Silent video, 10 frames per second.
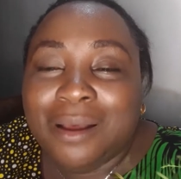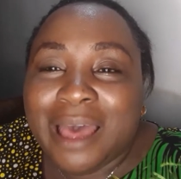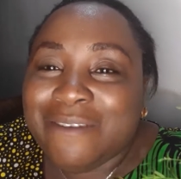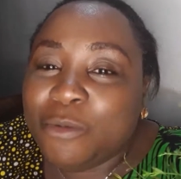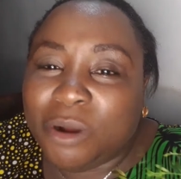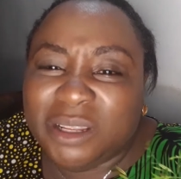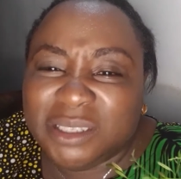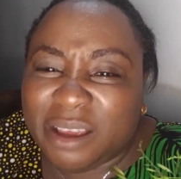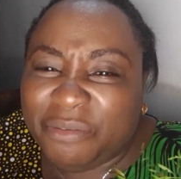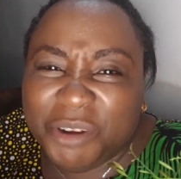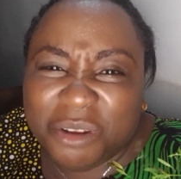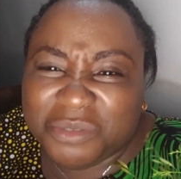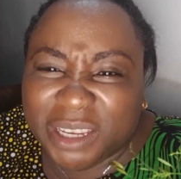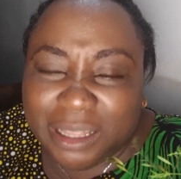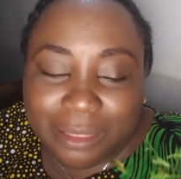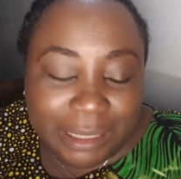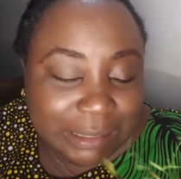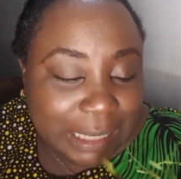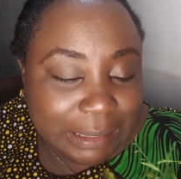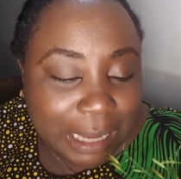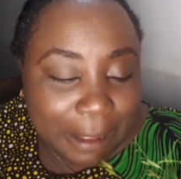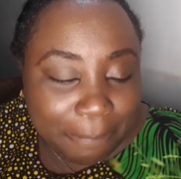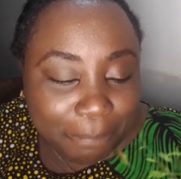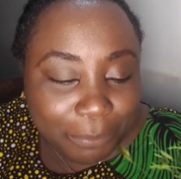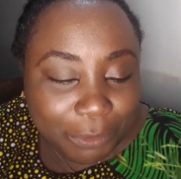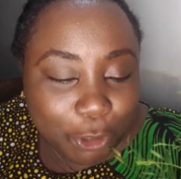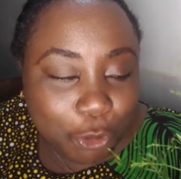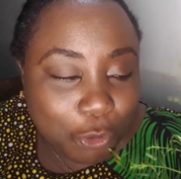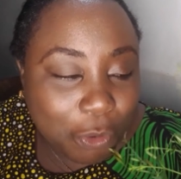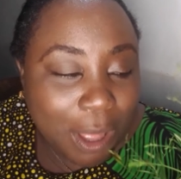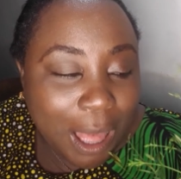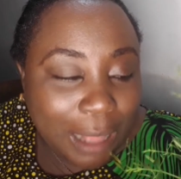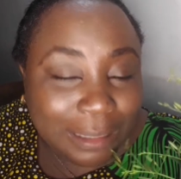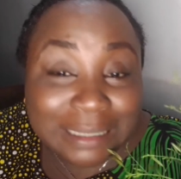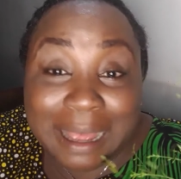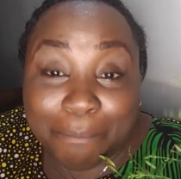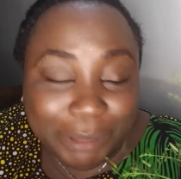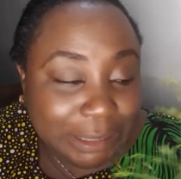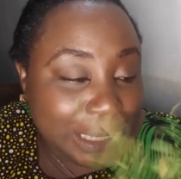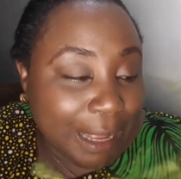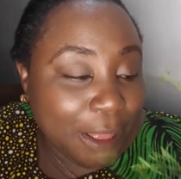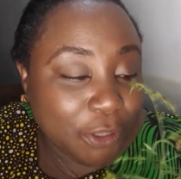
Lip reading: everyone is afraid of taking things that are, you know, that are bitter.